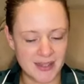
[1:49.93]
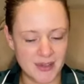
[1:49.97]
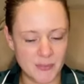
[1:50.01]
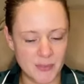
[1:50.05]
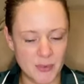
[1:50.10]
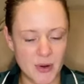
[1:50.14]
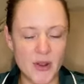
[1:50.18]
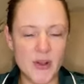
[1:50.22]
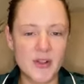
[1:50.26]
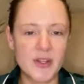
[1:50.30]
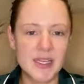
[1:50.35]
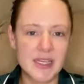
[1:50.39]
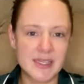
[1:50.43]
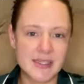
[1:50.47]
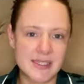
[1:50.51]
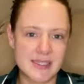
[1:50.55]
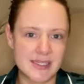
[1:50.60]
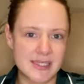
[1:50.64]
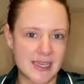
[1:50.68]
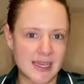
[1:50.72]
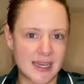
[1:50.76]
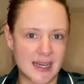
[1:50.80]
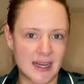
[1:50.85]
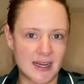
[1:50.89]
well, earlier
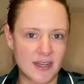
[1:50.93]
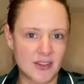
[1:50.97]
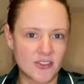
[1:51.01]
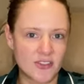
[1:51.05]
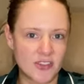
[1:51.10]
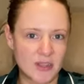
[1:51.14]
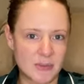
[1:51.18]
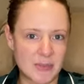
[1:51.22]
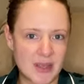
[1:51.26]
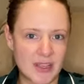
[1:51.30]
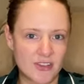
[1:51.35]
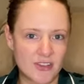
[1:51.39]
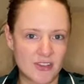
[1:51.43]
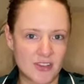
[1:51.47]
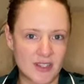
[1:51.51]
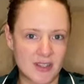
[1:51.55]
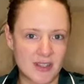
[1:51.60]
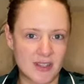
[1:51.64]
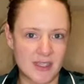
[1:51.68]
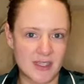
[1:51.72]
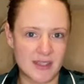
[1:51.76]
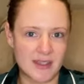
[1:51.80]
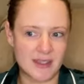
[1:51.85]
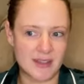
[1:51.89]
this year, she
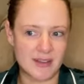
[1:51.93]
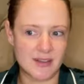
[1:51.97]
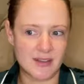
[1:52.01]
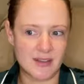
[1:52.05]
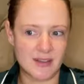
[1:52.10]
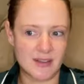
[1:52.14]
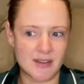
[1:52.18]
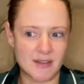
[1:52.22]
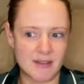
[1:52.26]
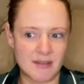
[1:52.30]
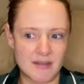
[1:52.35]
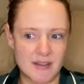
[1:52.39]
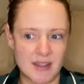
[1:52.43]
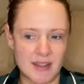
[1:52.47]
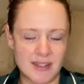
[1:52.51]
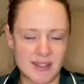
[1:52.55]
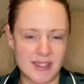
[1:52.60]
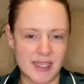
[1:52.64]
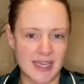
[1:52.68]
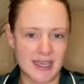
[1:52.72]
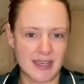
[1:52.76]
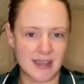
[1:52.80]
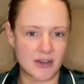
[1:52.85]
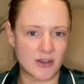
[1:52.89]
mentioned that it's
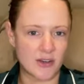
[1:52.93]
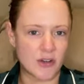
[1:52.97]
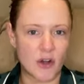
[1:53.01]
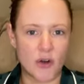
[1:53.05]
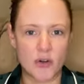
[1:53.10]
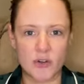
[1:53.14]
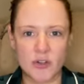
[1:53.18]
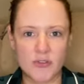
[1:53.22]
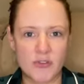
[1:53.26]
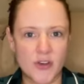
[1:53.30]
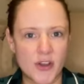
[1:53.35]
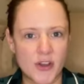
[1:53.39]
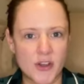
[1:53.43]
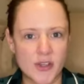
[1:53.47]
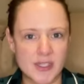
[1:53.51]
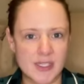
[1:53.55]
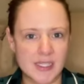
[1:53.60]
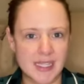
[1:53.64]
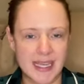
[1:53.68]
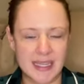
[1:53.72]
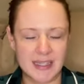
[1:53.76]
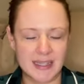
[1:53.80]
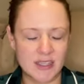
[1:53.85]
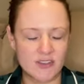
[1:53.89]
like a goal of hers
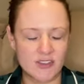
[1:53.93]
lately.